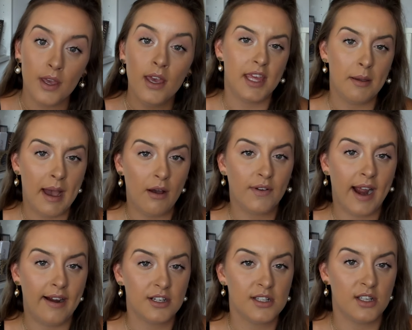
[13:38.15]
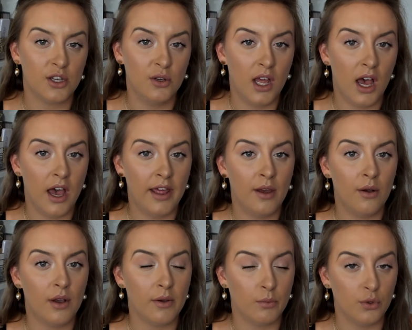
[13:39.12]
The amount of characters that you learn
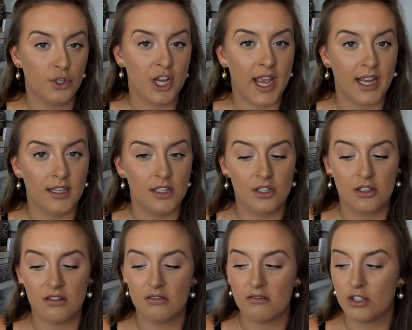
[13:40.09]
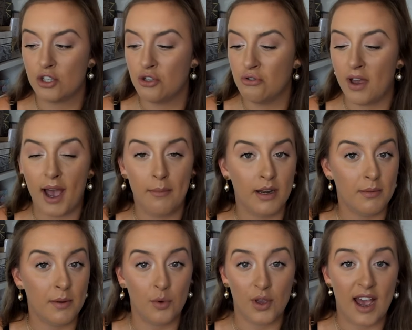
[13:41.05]
will change to how many
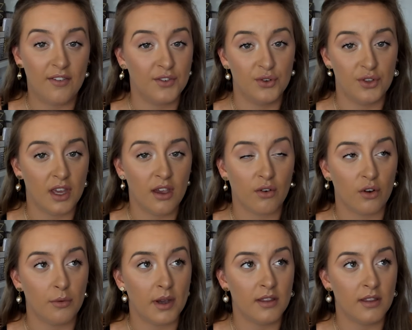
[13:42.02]
people you have in your year group.